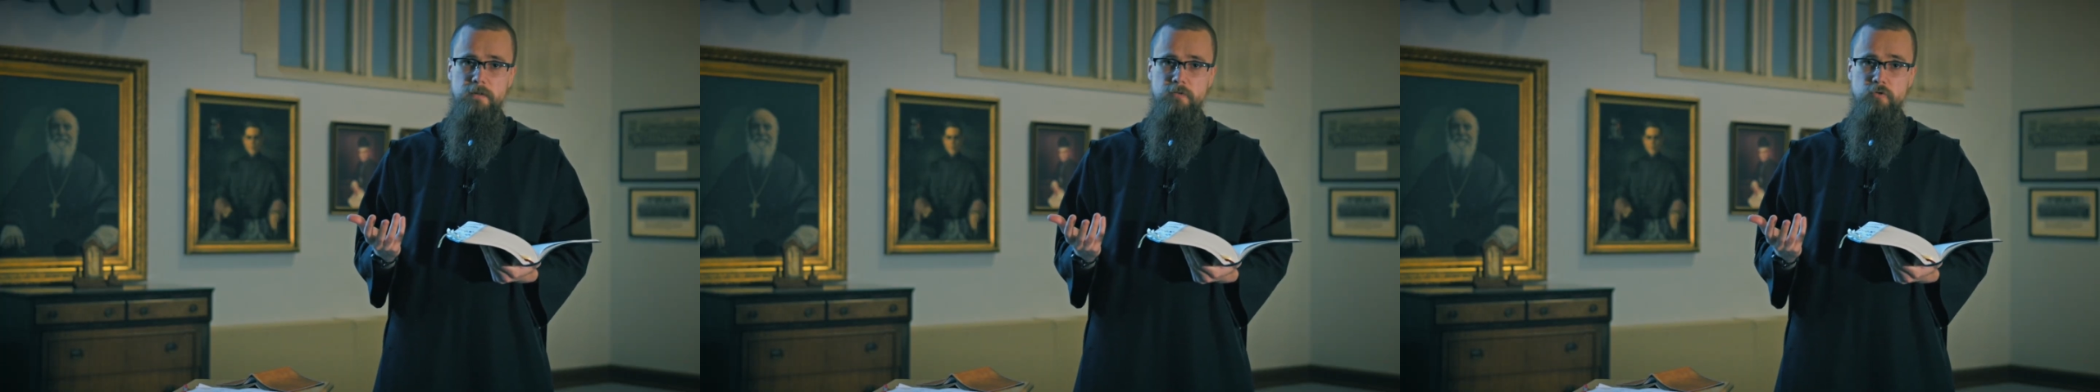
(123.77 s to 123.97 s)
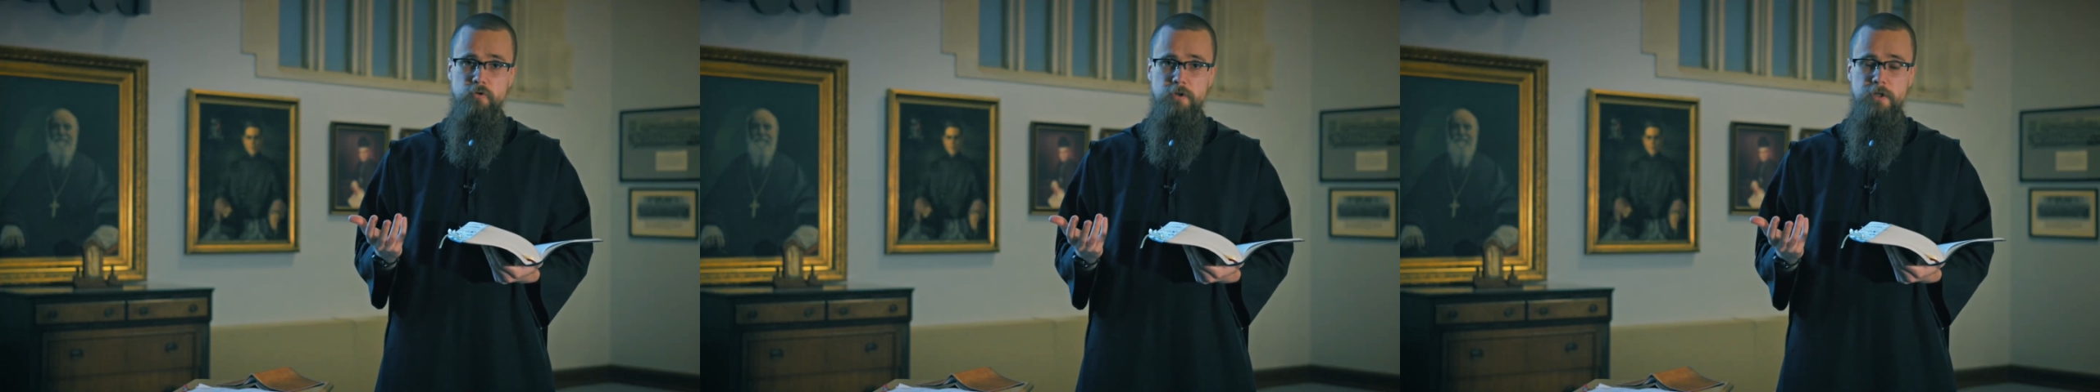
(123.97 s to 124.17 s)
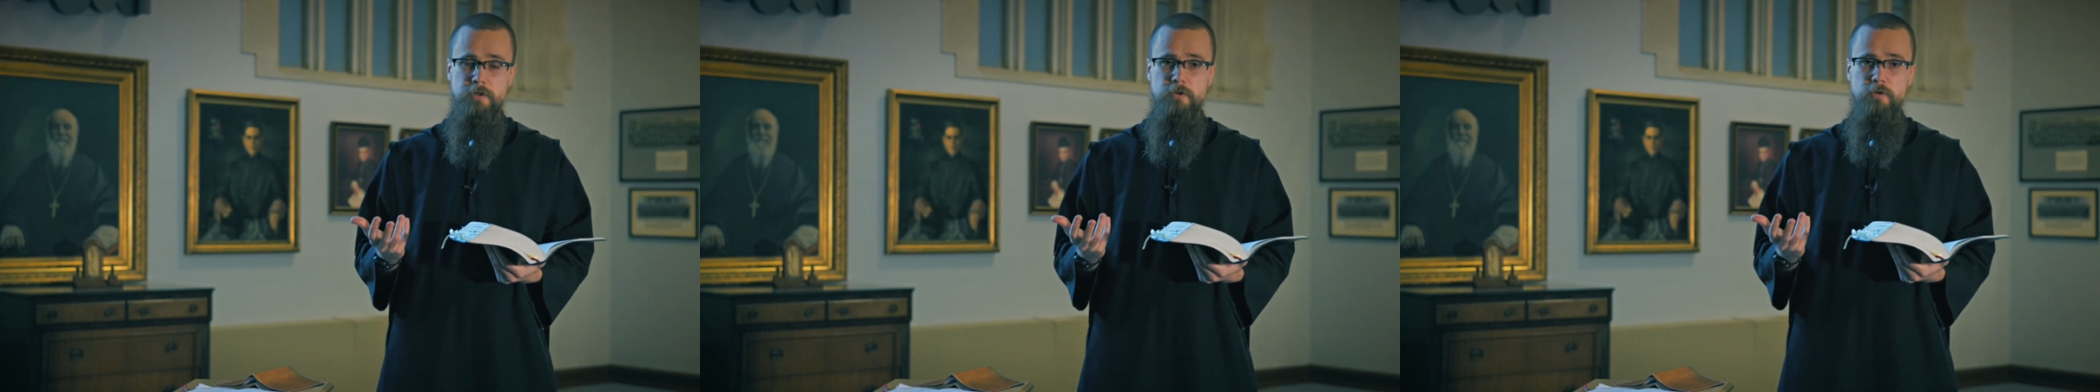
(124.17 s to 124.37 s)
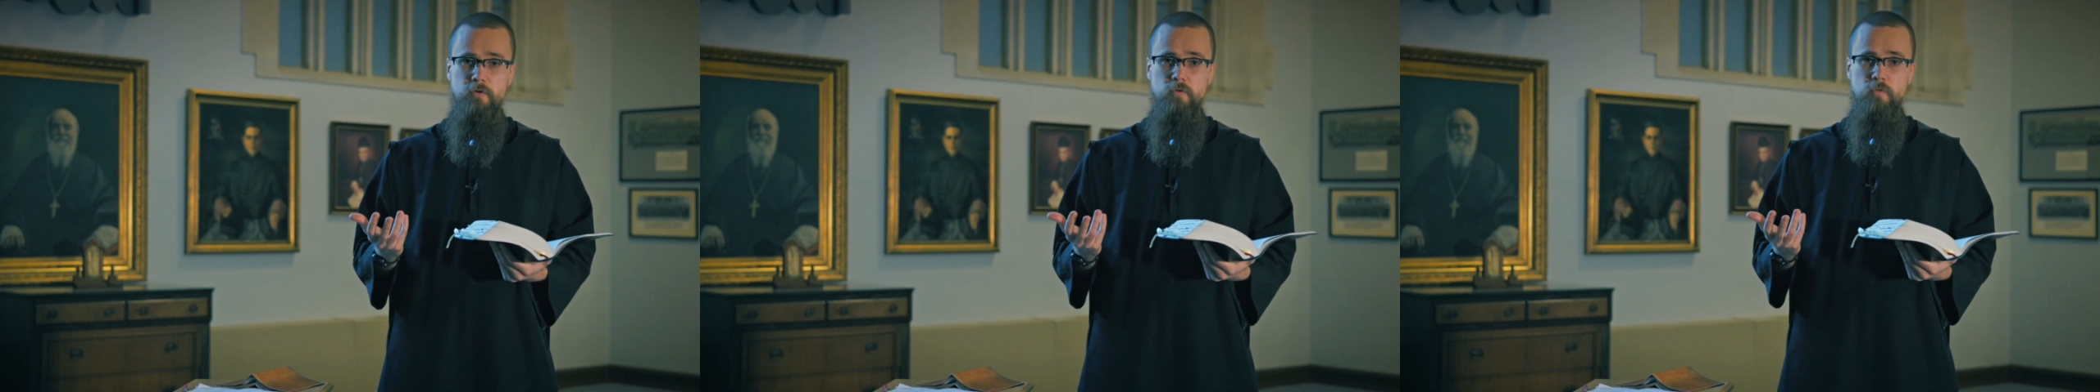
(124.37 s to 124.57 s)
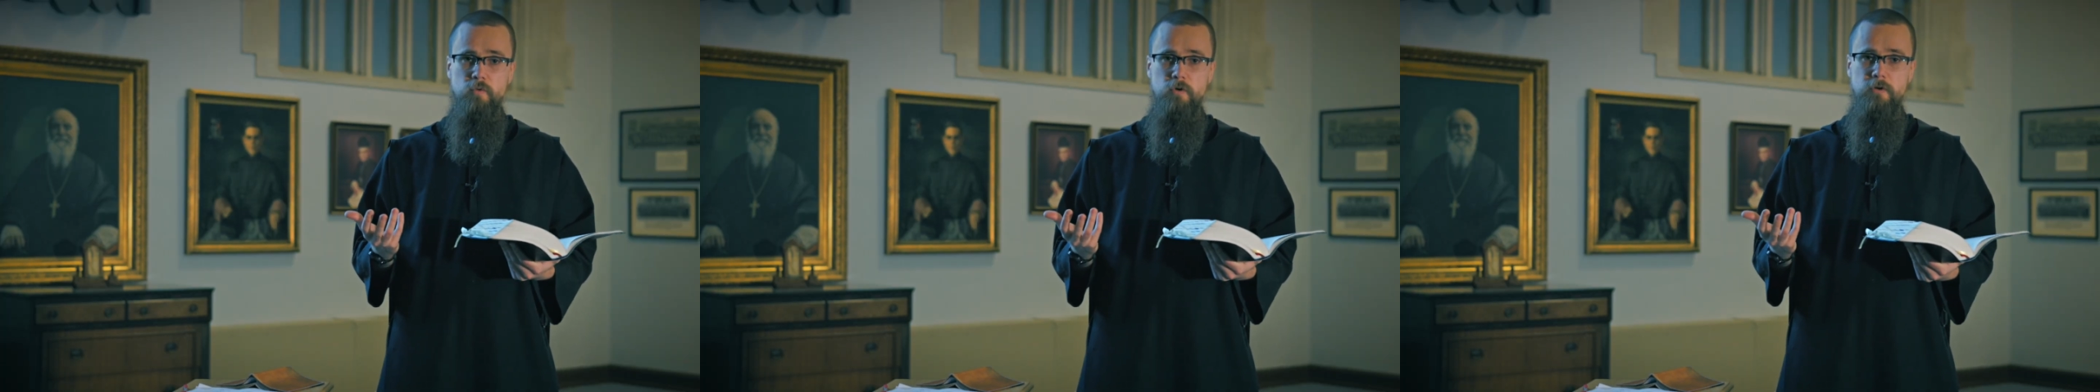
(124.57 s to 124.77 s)

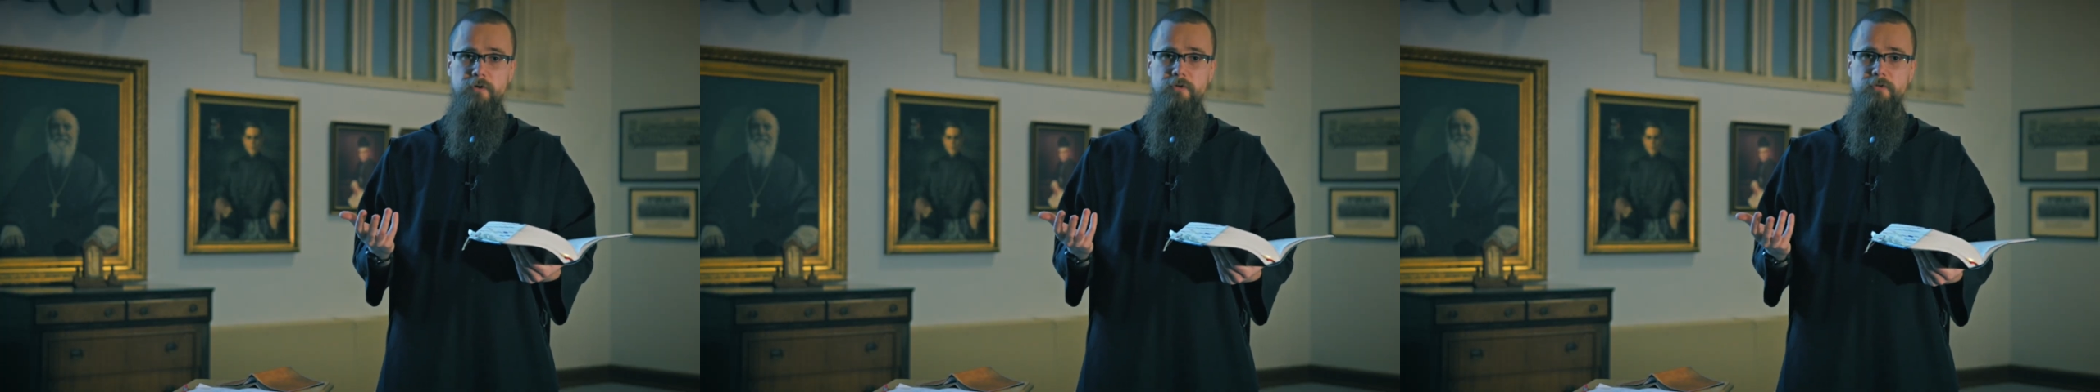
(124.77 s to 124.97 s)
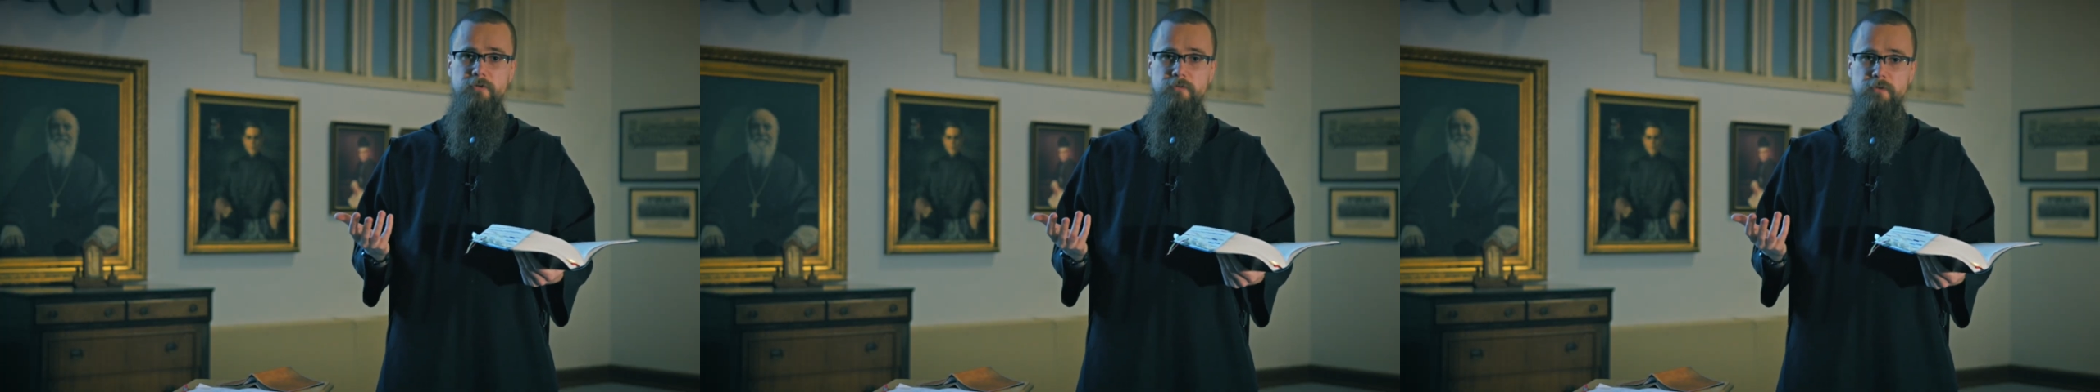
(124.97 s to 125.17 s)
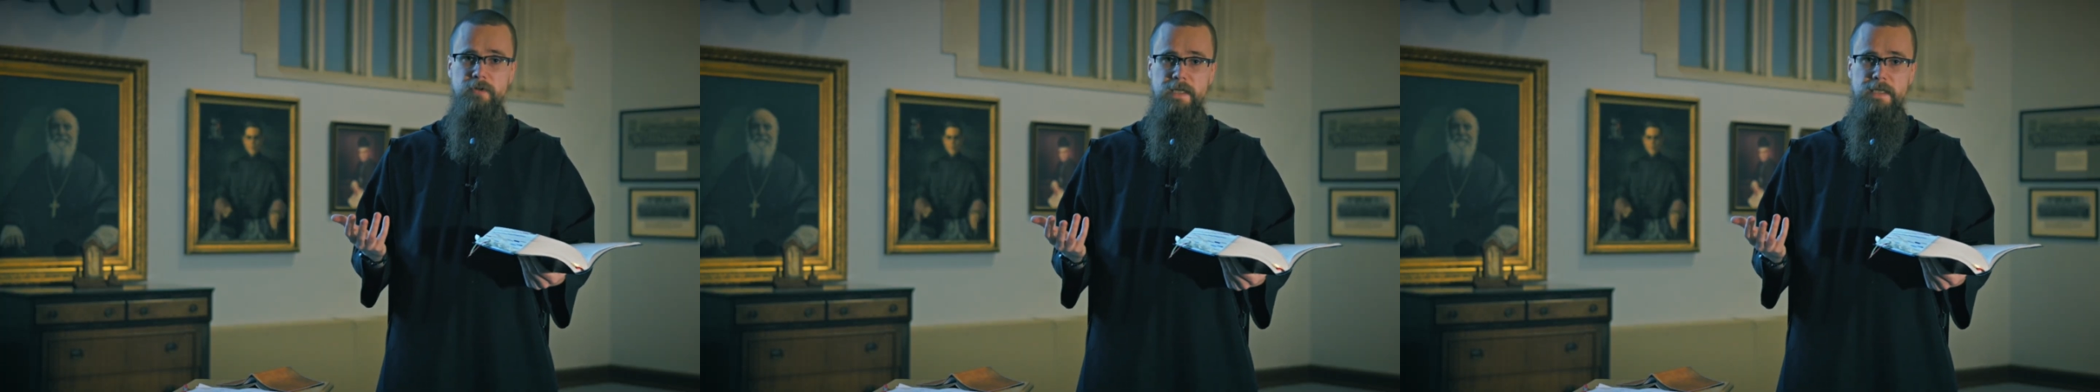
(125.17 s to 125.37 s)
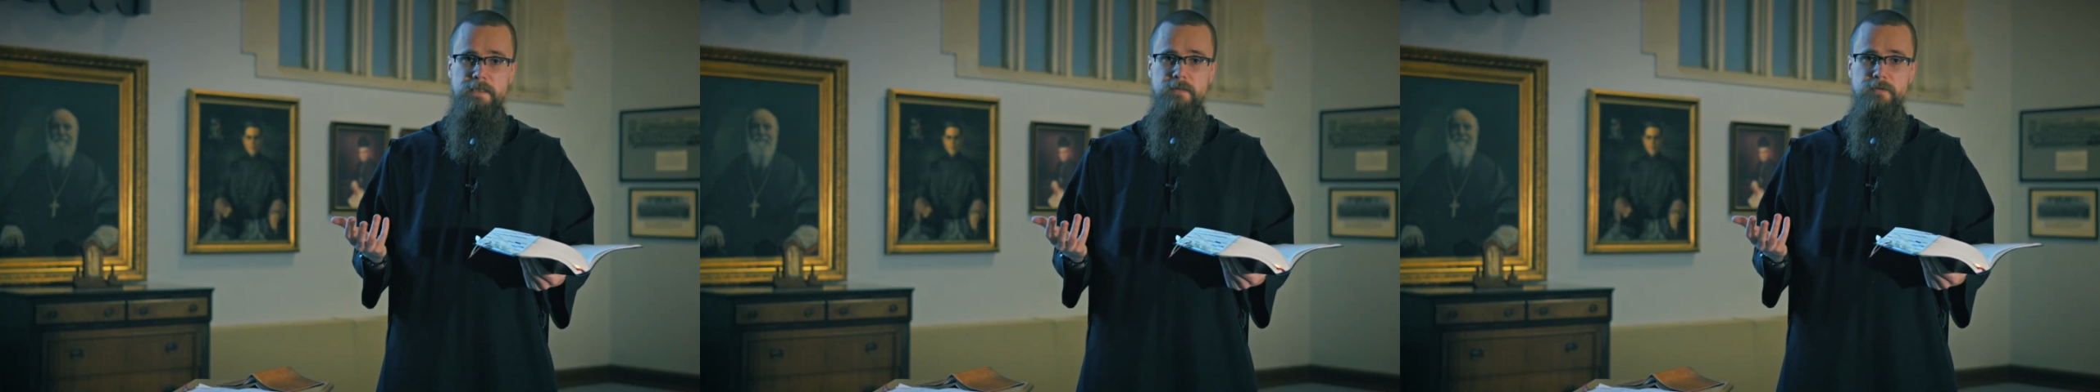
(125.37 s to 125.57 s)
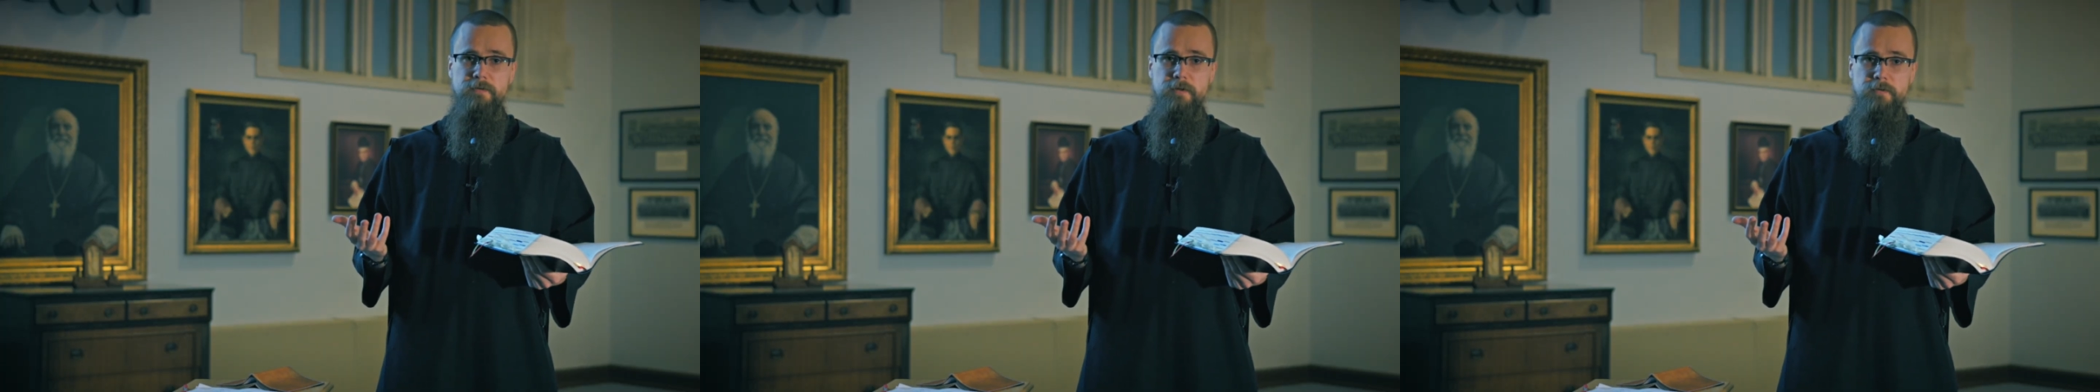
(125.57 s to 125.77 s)
traditional works of Lent